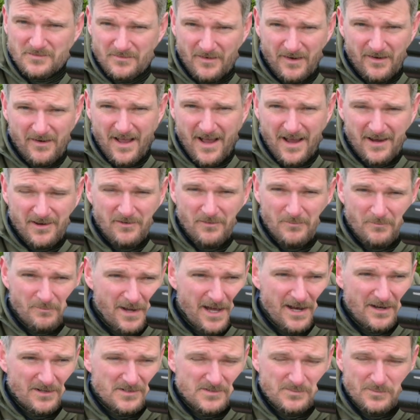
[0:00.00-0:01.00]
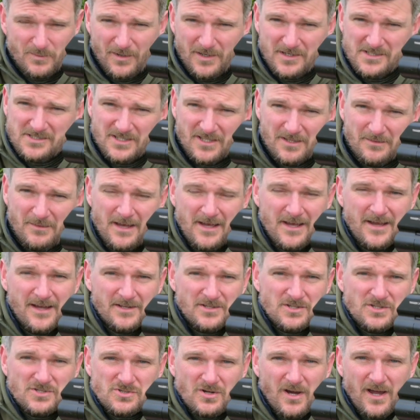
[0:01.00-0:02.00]
very accurate balance points on them
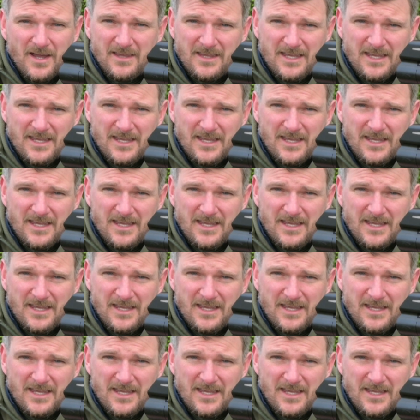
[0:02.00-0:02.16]
to try